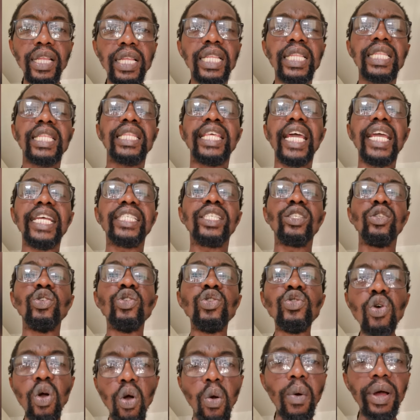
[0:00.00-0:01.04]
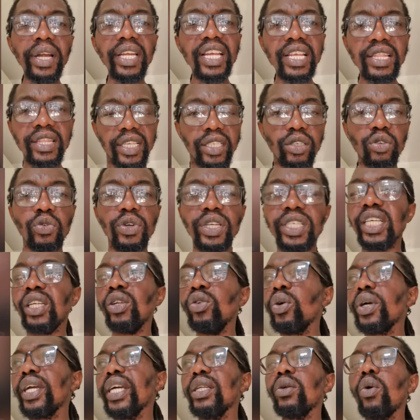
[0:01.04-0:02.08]
There is no one in this region.
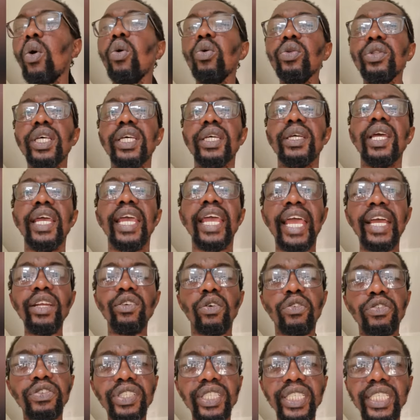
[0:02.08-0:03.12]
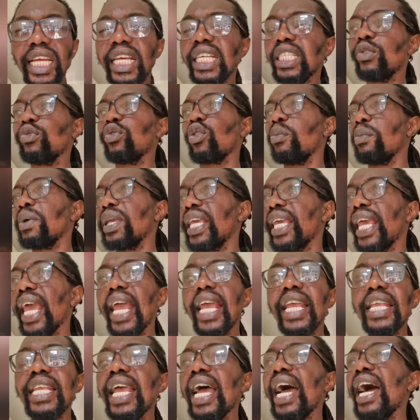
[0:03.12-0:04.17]
Look at all the head of states from
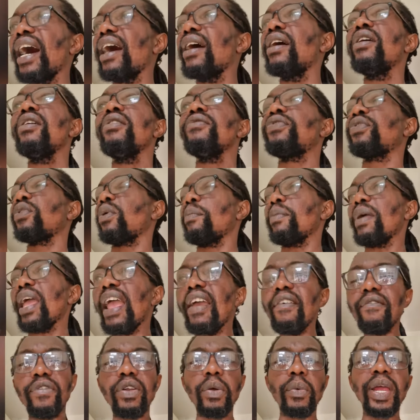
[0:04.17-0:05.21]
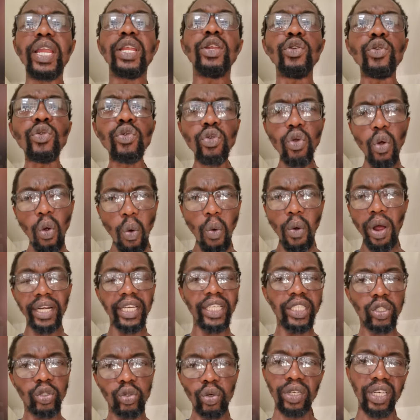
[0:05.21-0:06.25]
Kenya, from everywhere. No one
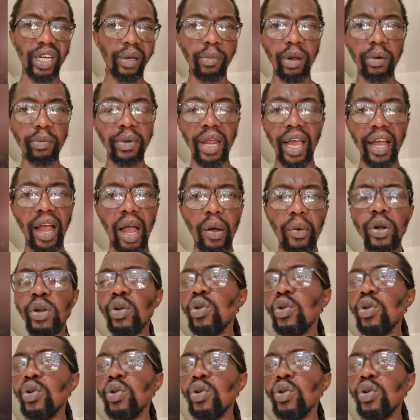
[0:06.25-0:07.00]
is talking about Mnangagwa.